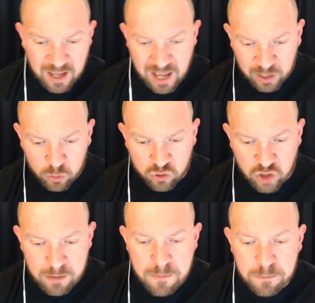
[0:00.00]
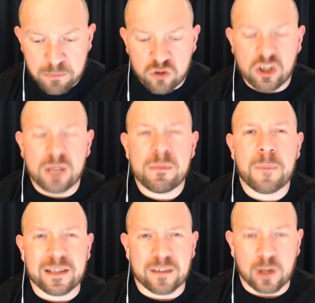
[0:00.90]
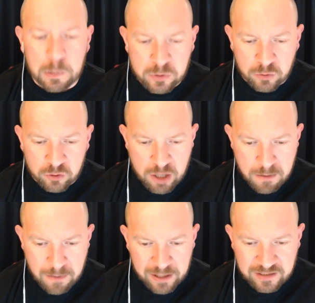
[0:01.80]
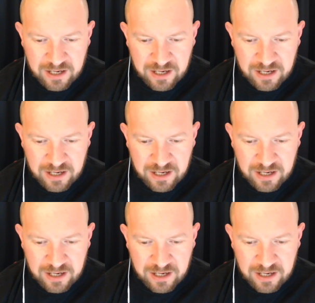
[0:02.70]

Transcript: I know Jamie picked it up, so Jamie might